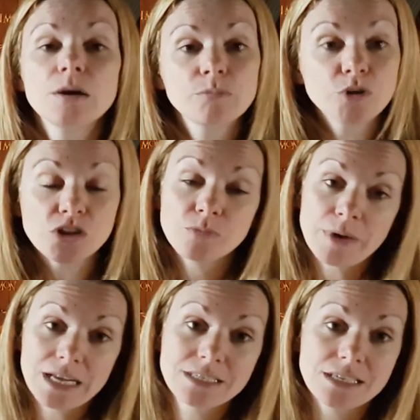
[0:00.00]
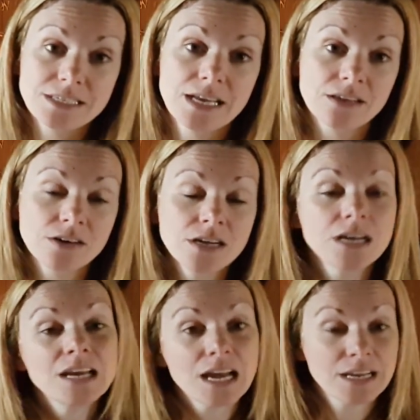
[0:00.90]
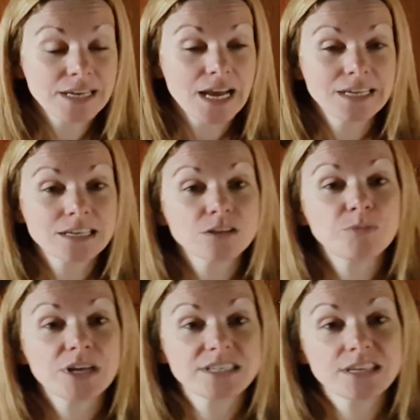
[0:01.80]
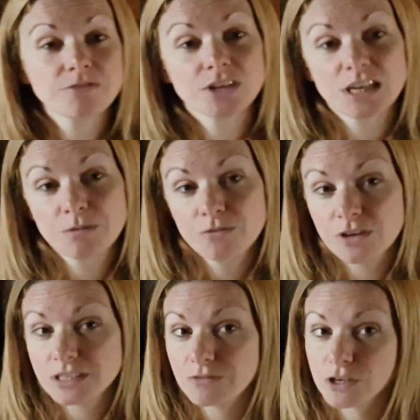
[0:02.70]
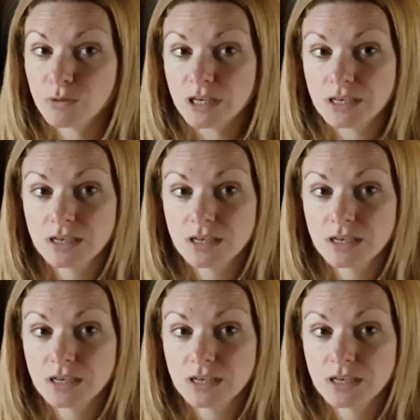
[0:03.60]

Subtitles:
brought them back to the cellar and carried out the pressing of the grape in front of the Queen.